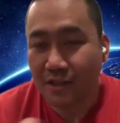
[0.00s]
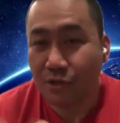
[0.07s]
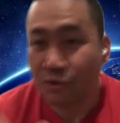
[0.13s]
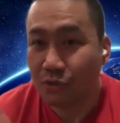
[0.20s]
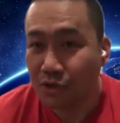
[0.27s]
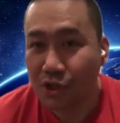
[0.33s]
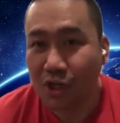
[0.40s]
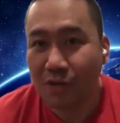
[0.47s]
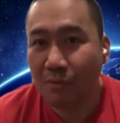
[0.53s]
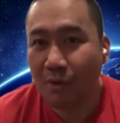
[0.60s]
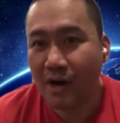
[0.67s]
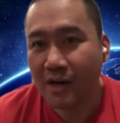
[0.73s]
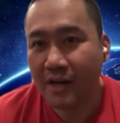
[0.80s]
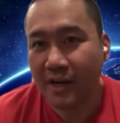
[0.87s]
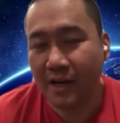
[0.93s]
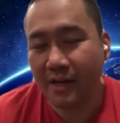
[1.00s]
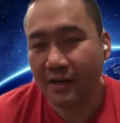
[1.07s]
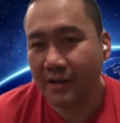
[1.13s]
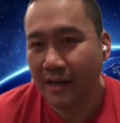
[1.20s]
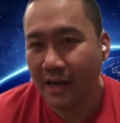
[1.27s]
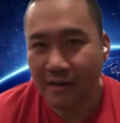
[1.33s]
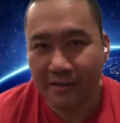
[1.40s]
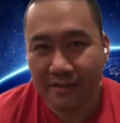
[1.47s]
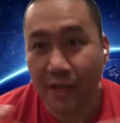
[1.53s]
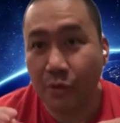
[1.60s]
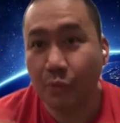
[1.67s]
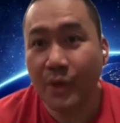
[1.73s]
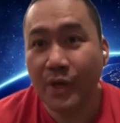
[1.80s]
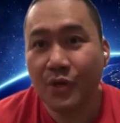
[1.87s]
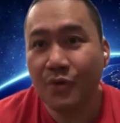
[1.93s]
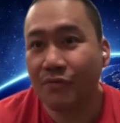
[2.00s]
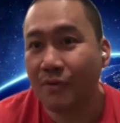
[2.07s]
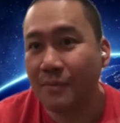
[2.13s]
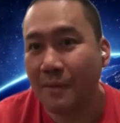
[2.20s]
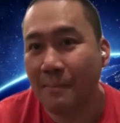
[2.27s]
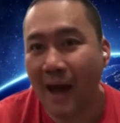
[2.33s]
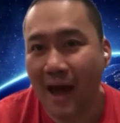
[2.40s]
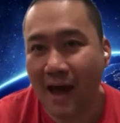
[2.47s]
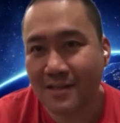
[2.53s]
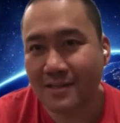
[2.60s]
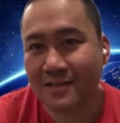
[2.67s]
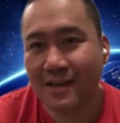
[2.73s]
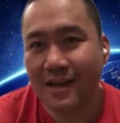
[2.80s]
traditional marketing that we knew from the past.